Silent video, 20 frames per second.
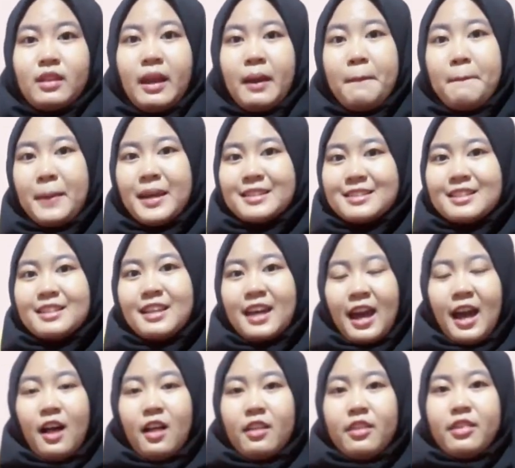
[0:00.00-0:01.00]
Mental
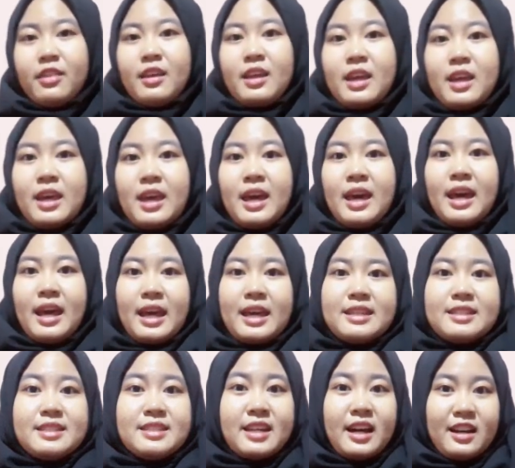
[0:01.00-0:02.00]
health
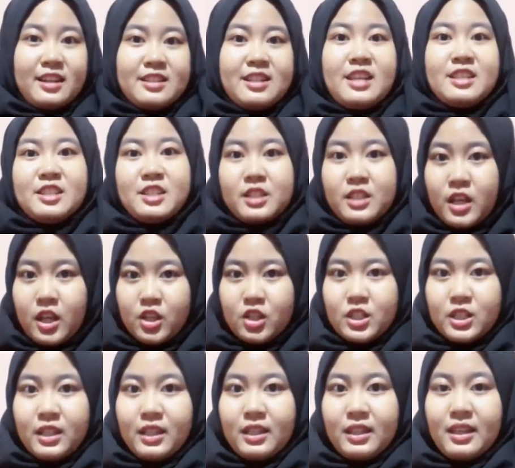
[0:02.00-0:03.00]
is not a
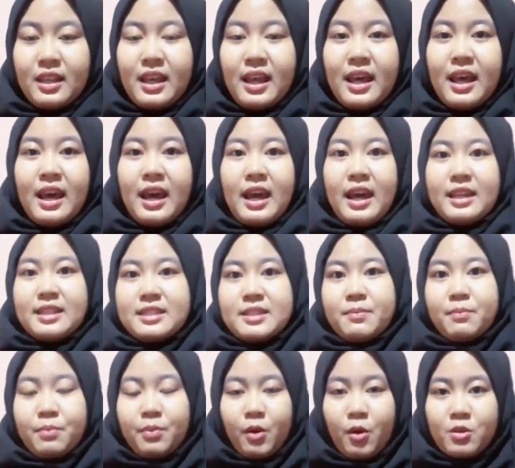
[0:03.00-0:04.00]
destination, it's a
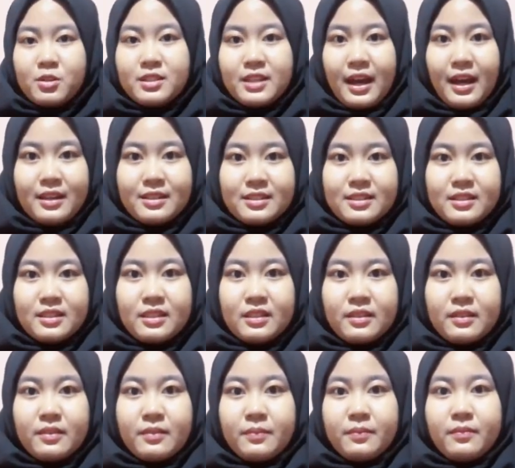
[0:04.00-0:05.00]
process.
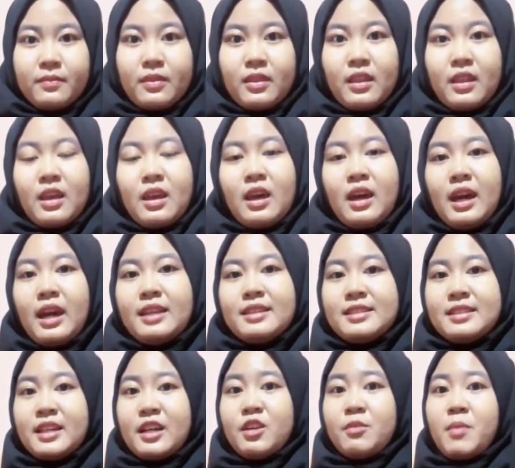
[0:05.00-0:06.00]

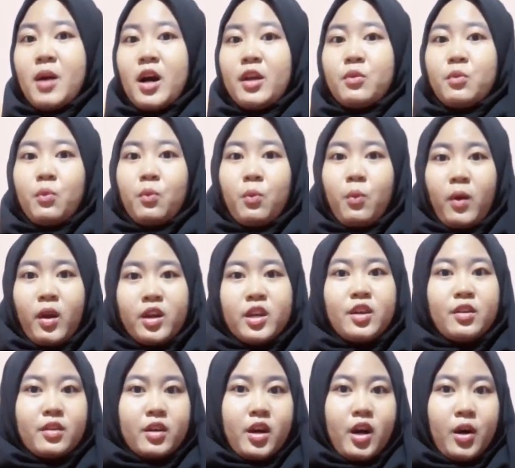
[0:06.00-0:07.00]
It's not about where
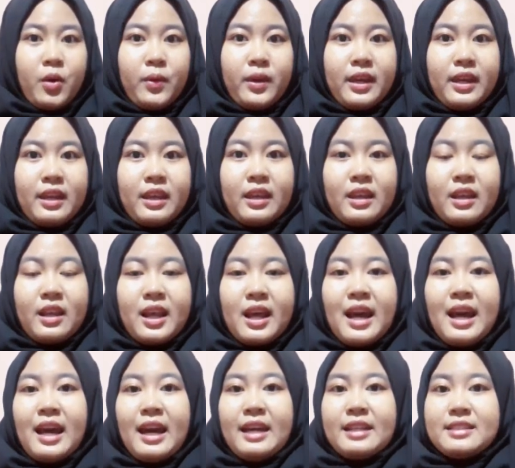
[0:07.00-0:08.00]
you're going,
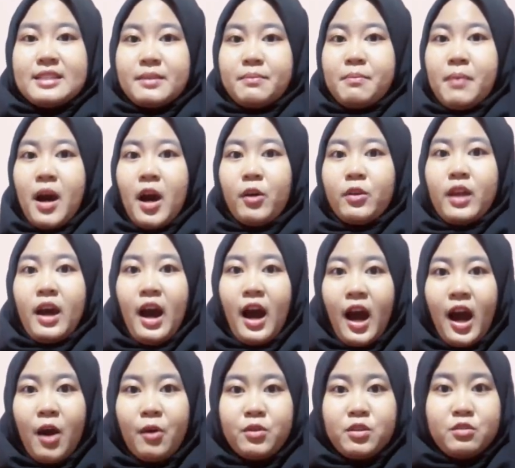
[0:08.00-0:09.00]
it's about
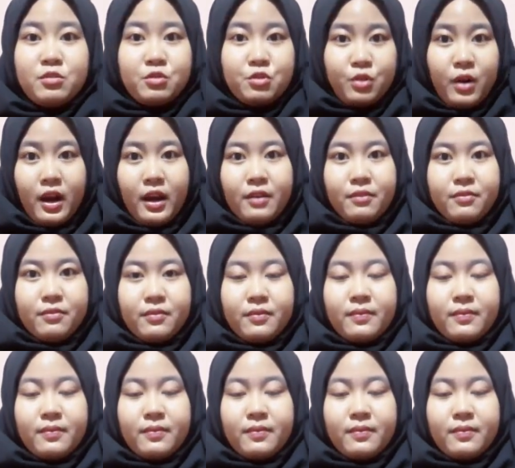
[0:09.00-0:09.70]
how you drive.